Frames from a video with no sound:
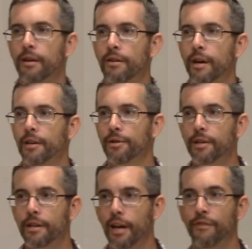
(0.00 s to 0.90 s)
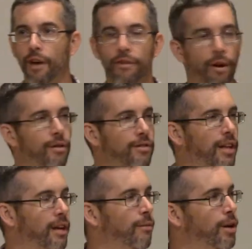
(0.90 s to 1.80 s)
Right? You can, have you ever noticed
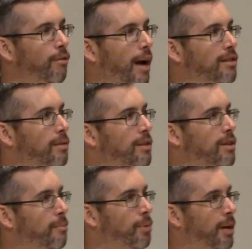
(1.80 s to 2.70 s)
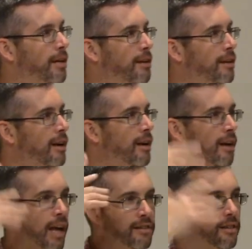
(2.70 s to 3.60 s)
that when you're around someone that's complaining
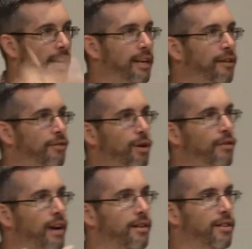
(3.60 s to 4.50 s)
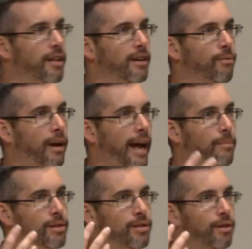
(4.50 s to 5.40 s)
and it has a negative view of everything, what
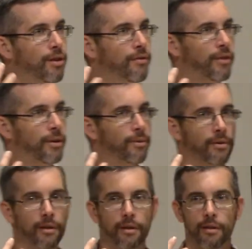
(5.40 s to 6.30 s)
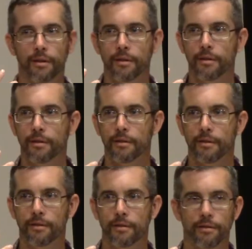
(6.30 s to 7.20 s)
happens to your view?
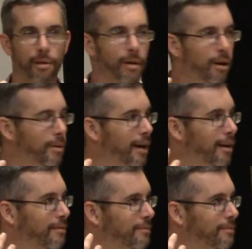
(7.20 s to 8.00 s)
Somebody help me out.